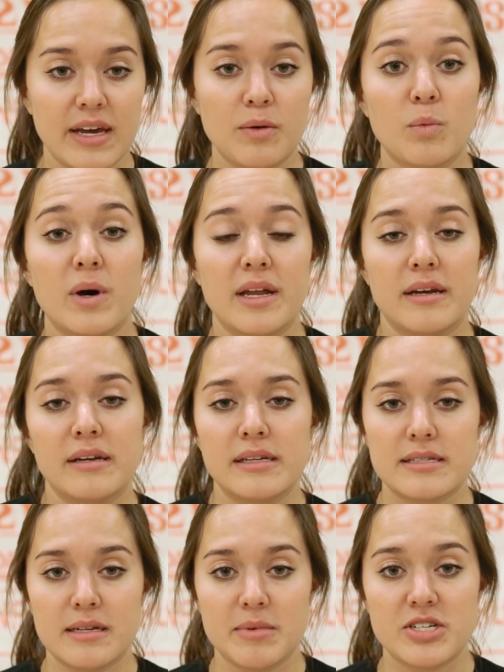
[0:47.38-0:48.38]
Van 1
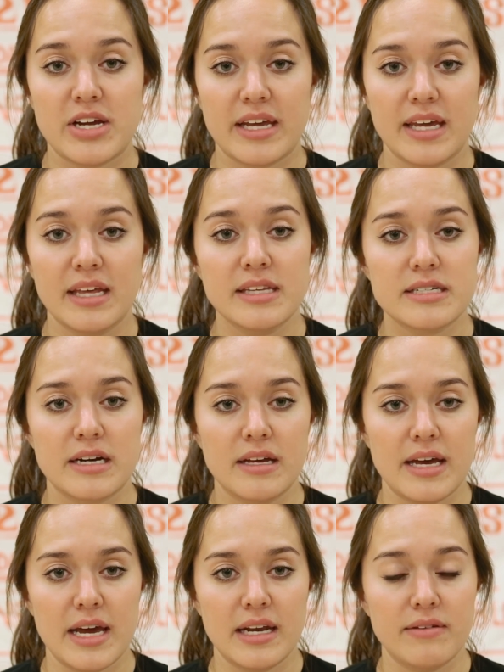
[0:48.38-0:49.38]
is going to be checking at the
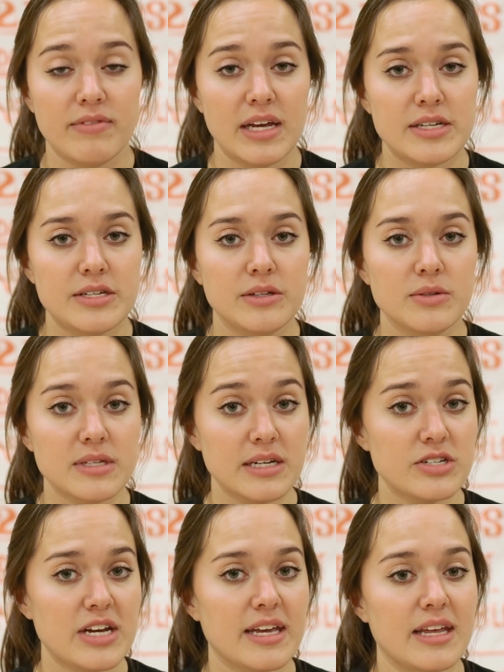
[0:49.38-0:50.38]
start line, and Van 2 is
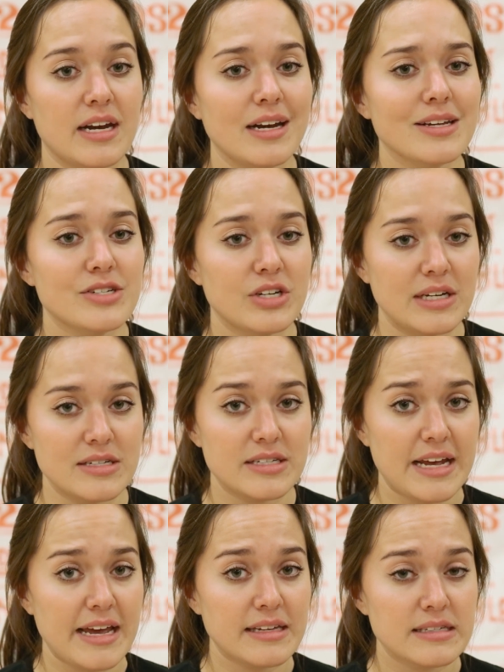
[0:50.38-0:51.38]
going to check in at Exchange
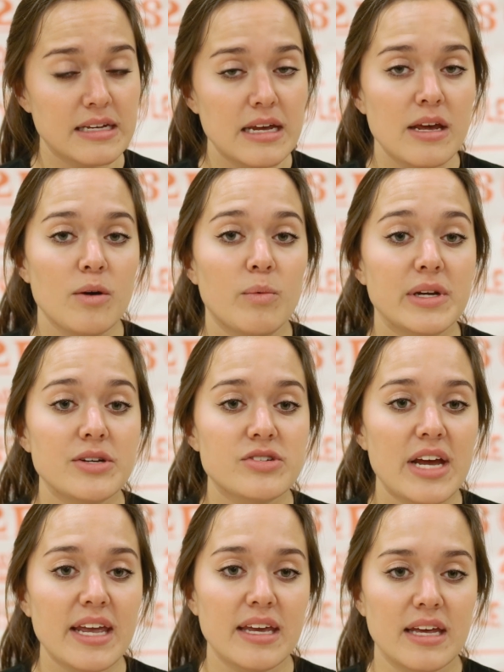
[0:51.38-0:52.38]
6. When you
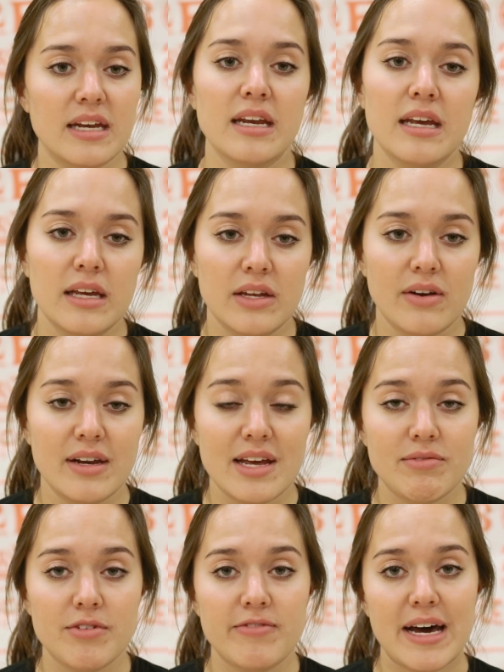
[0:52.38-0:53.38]
check in, you need to
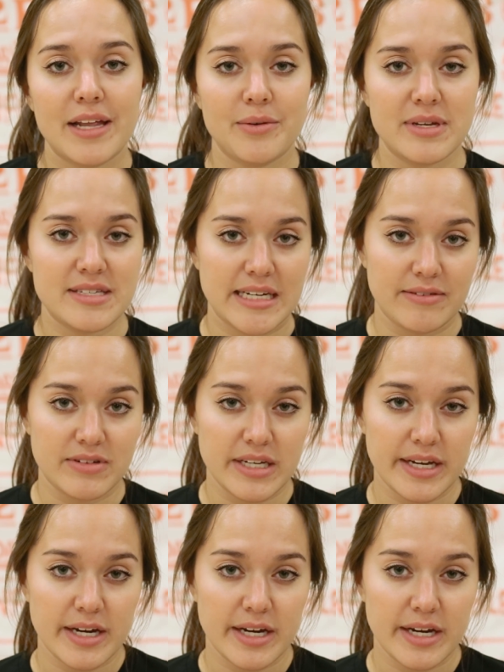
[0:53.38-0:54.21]
have the following safety